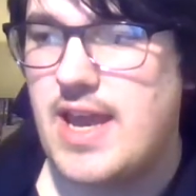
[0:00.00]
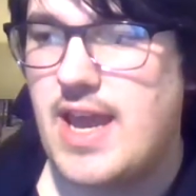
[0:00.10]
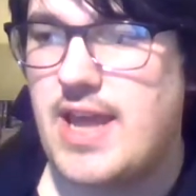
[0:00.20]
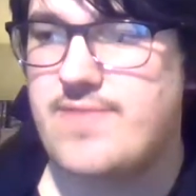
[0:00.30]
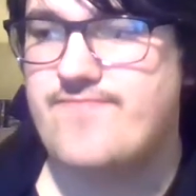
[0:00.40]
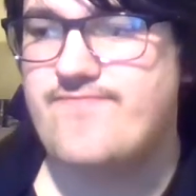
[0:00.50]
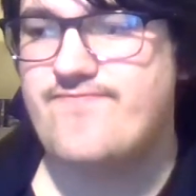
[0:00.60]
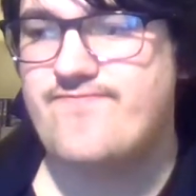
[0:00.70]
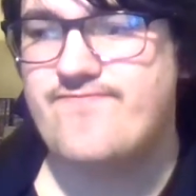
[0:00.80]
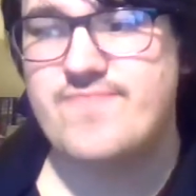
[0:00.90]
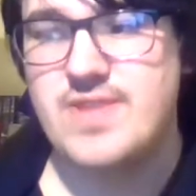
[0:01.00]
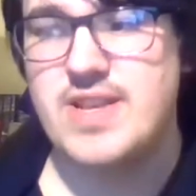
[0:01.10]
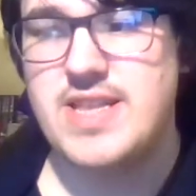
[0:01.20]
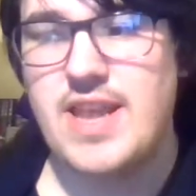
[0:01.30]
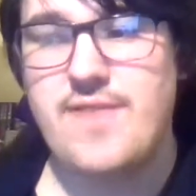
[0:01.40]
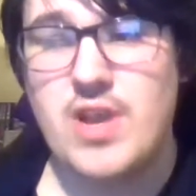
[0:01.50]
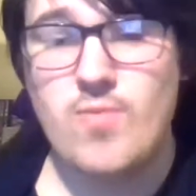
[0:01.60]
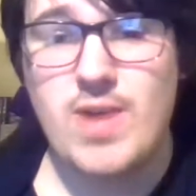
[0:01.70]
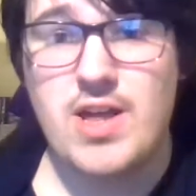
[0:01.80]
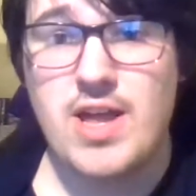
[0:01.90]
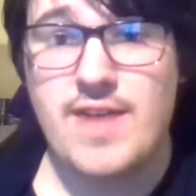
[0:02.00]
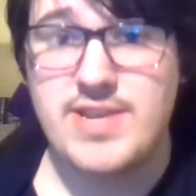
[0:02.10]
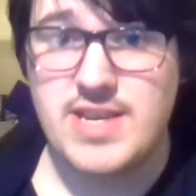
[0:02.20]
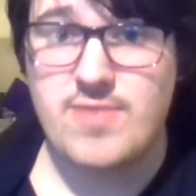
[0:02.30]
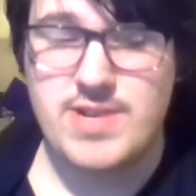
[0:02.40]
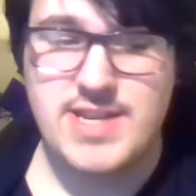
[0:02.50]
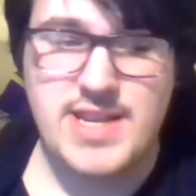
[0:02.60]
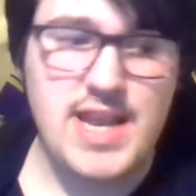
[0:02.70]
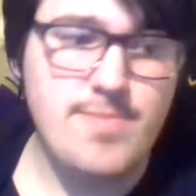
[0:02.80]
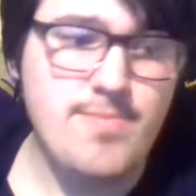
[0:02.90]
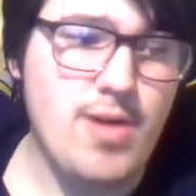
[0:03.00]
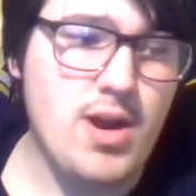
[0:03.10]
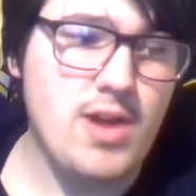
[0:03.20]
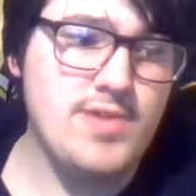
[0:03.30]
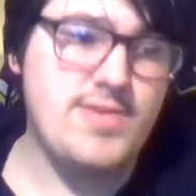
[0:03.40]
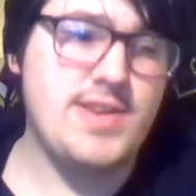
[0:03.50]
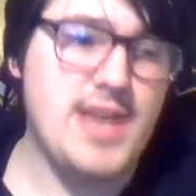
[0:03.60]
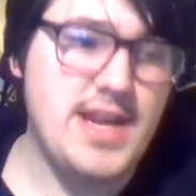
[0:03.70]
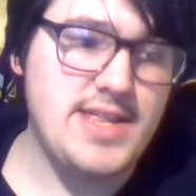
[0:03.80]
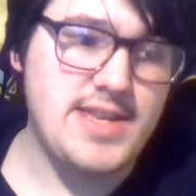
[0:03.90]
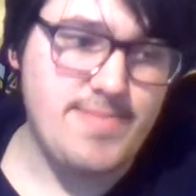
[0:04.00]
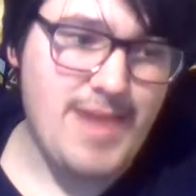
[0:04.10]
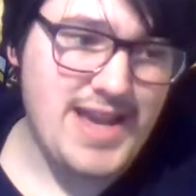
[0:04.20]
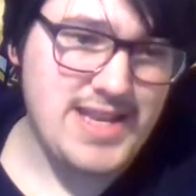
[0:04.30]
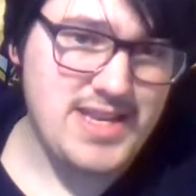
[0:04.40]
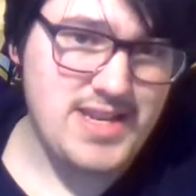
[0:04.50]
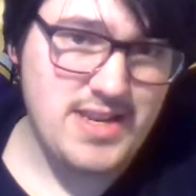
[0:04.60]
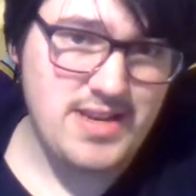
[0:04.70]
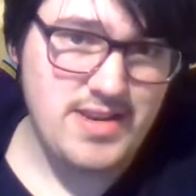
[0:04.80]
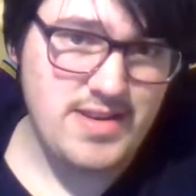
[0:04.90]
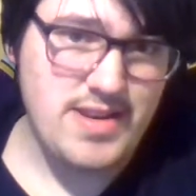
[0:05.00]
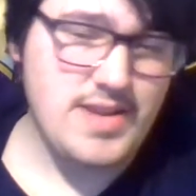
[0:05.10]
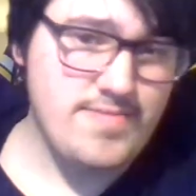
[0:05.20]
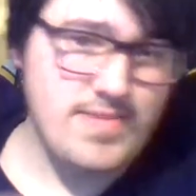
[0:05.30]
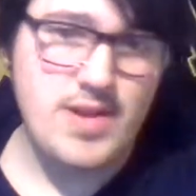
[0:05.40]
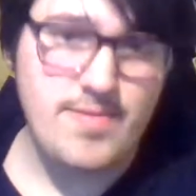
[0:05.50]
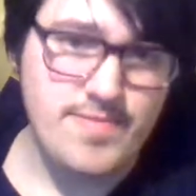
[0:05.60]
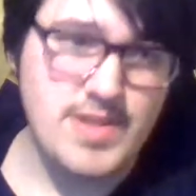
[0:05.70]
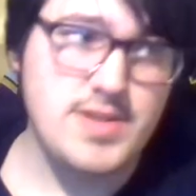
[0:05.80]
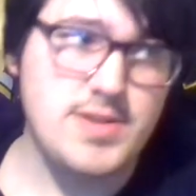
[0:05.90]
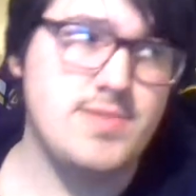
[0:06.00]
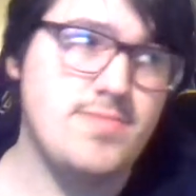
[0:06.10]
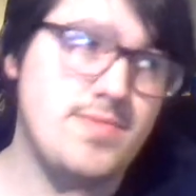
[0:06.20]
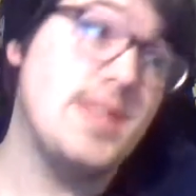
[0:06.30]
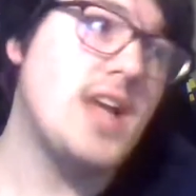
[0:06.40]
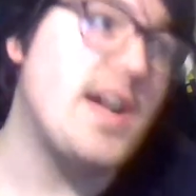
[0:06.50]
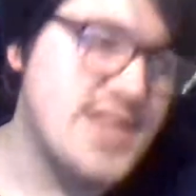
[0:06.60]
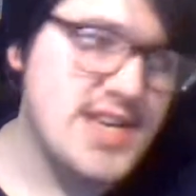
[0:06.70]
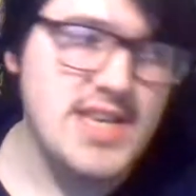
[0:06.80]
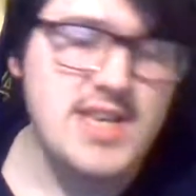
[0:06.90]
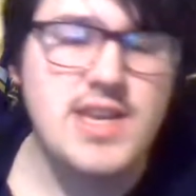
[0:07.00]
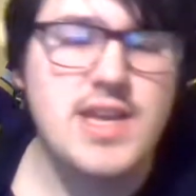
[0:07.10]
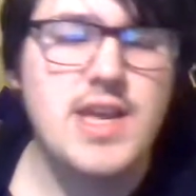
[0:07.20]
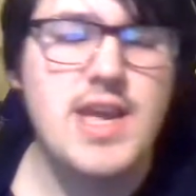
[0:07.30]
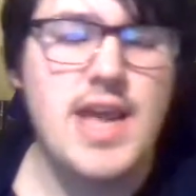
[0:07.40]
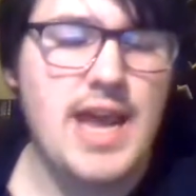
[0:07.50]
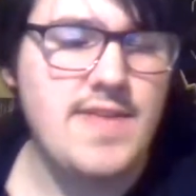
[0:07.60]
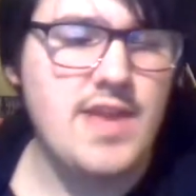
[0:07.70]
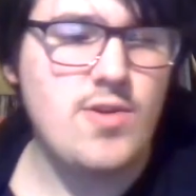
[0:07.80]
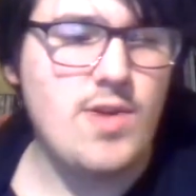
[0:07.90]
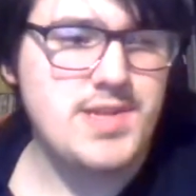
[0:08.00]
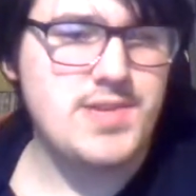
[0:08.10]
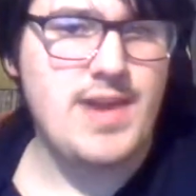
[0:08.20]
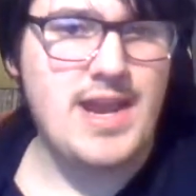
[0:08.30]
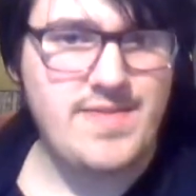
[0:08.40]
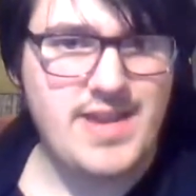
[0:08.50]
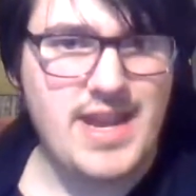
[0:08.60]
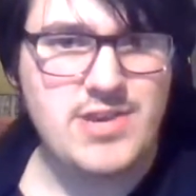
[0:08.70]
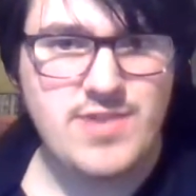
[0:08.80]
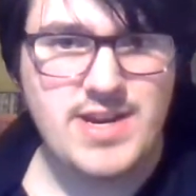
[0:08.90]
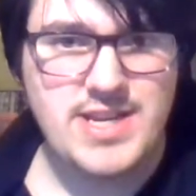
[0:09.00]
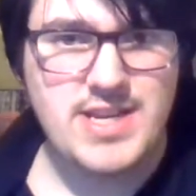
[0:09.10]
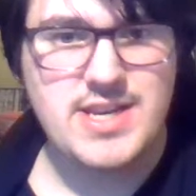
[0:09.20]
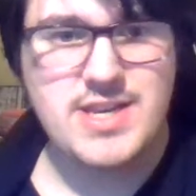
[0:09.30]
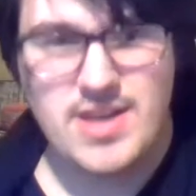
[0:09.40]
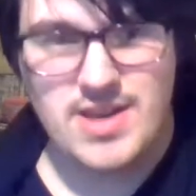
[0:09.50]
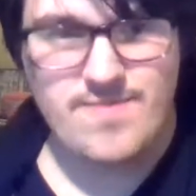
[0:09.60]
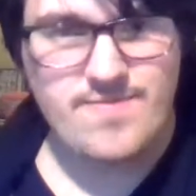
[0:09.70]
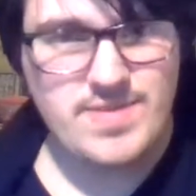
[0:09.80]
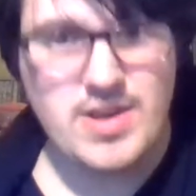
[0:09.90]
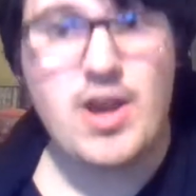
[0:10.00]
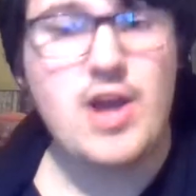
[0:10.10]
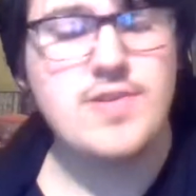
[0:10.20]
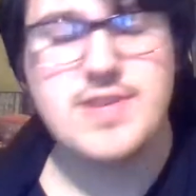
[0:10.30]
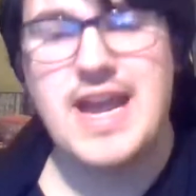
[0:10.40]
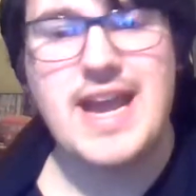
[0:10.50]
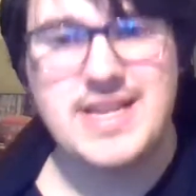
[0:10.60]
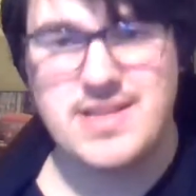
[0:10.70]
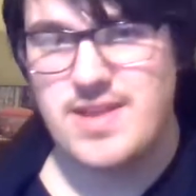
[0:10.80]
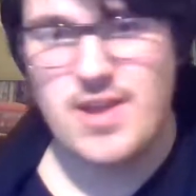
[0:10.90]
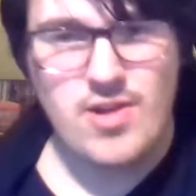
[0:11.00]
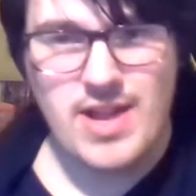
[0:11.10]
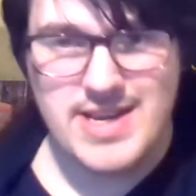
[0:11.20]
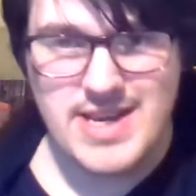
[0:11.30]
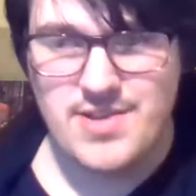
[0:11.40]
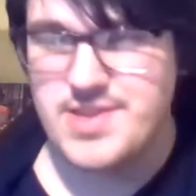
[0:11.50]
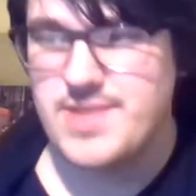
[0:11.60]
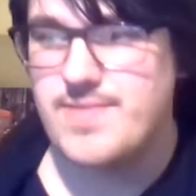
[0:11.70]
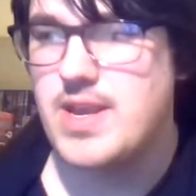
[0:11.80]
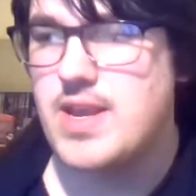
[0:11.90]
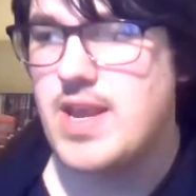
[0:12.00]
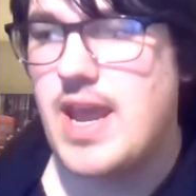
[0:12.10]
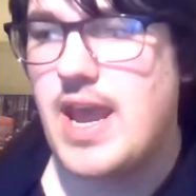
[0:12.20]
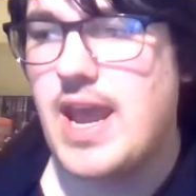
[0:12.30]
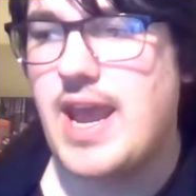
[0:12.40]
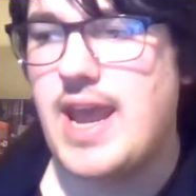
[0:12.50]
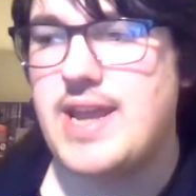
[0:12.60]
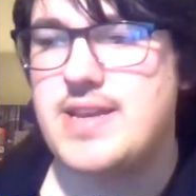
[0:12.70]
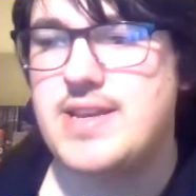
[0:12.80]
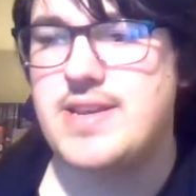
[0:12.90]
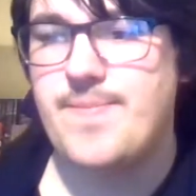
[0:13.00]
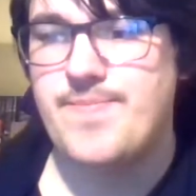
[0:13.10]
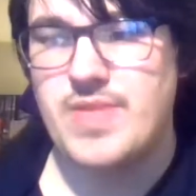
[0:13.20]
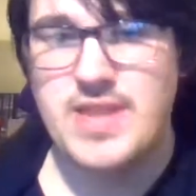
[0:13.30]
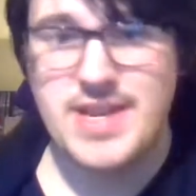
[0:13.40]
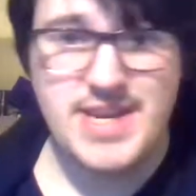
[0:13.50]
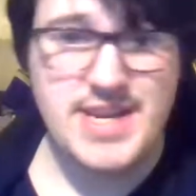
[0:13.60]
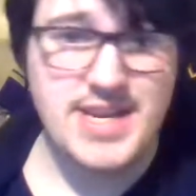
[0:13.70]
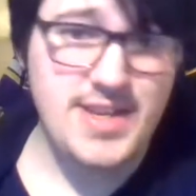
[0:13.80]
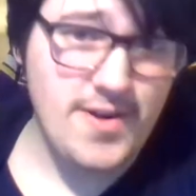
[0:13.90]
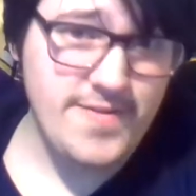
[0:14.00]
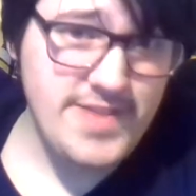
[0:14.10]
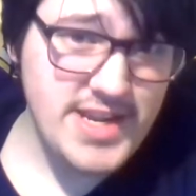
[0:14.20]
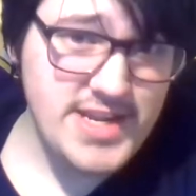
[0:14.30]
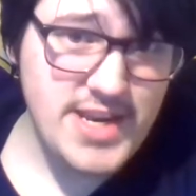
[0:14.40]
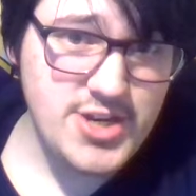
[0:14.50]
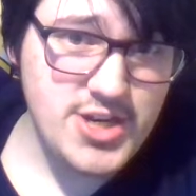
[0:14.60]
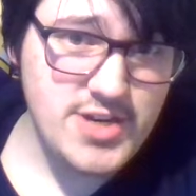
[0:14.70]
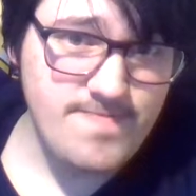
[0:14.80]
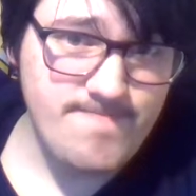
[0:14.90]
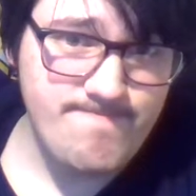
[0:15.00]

And they've done well. Obviously, once again, Barr was re-signed this past, this offseason. And then you also have Kendricks and, all those guys. They all got deals. And does he deserve the extension?